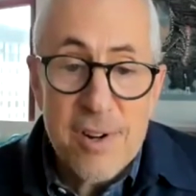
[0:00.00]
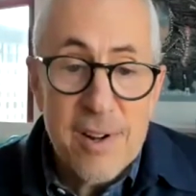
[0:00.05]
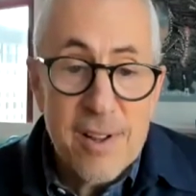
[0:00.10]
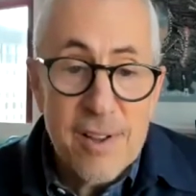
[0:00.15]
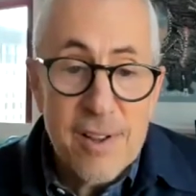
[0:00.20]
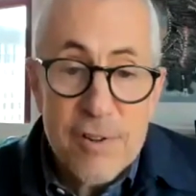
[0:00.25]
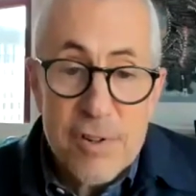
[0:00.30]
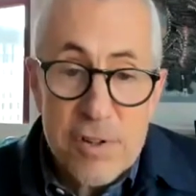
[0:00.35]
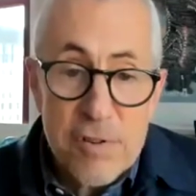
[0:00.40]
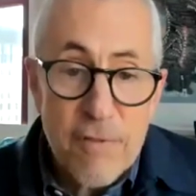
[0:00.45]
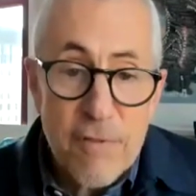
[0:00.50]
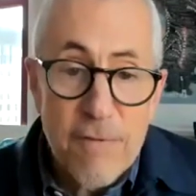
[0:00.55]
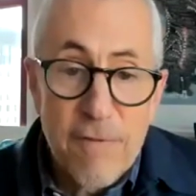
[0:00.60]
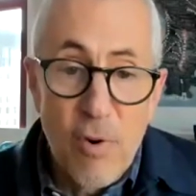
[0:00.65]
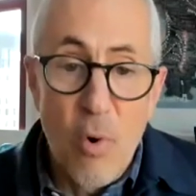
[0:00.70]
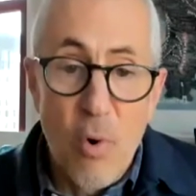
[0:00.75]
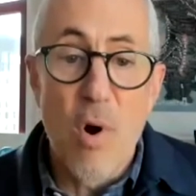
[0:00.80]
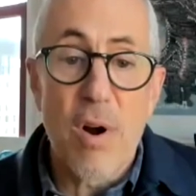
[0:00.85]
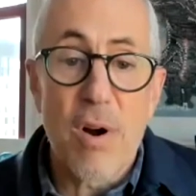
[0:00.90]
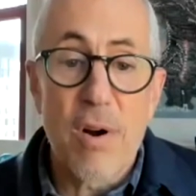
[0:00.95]
and there's
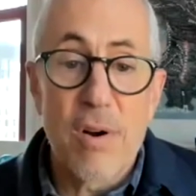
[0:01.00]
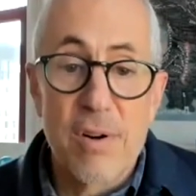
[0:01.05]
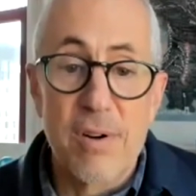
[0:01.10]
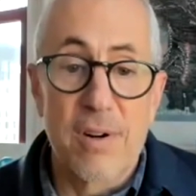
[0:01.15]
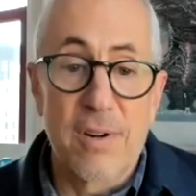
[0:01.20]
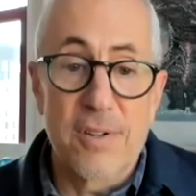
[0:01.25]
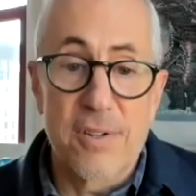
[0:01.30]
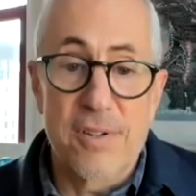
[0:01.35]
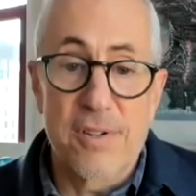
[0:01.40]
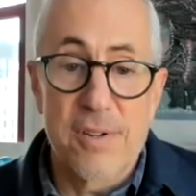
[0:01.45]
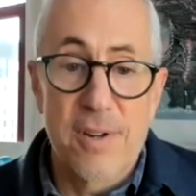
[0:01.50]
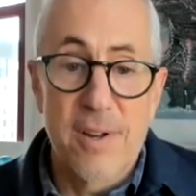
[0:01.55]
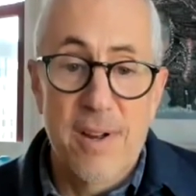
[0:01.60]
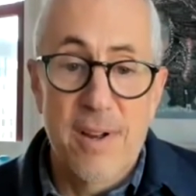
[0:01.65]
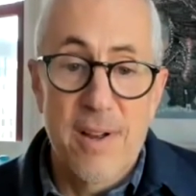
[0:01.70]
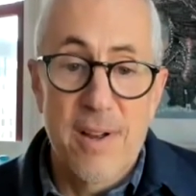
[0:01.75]
4 cooks